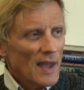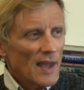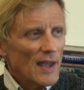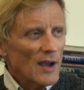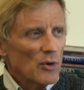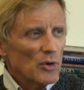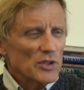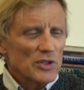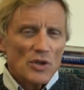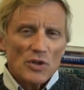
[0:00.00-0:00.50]
It
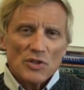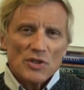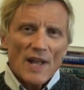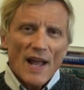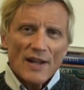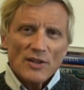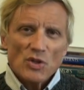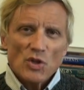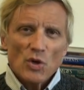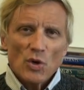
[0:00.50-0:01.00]
was a
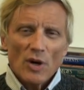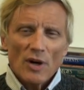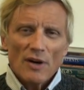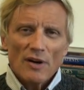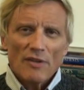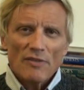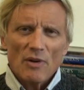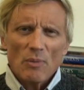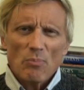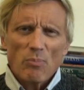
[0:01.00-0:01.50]
statue
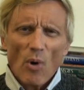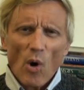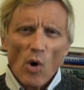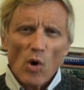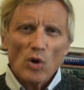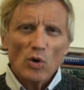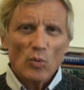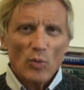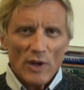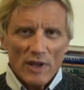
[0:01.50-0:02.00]
of a
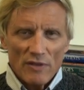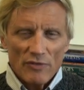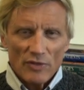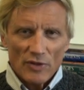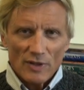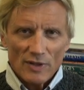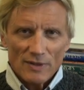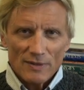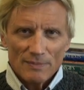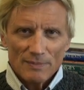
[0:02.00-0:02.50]
boll
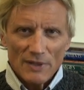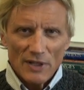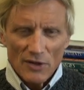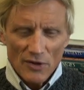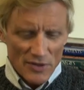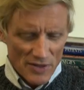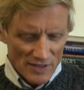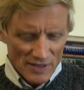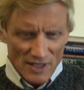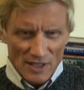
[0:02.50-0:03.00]
weevil, you
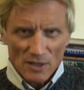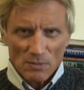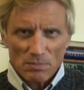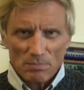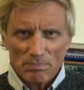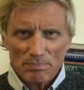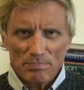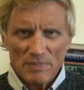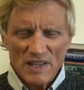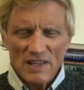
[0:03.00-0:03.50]
know, the little
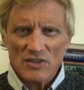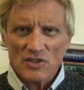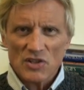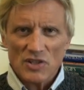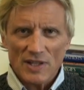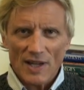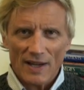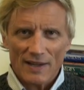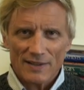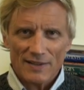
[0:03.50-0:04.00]

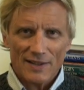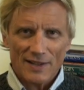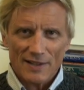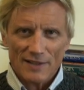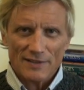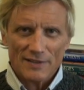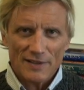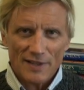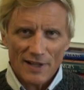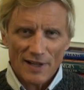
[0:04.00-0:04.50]
insect
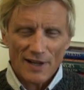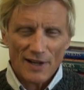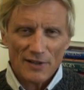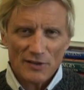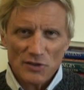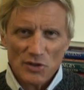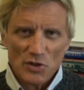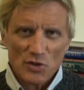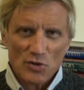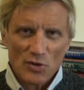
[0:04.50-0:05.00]
that
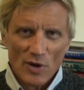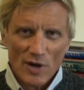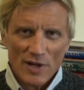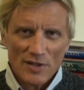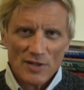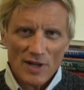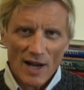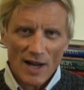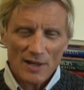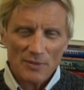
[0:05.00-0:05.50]
uh,
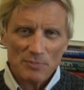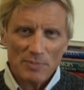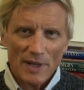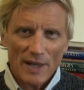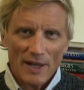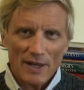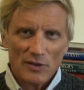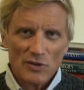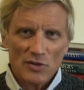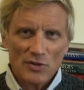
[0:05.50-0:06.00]
destroys cotton
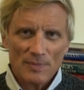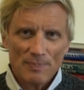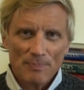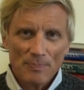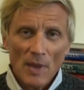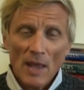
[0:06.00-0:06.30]
plants.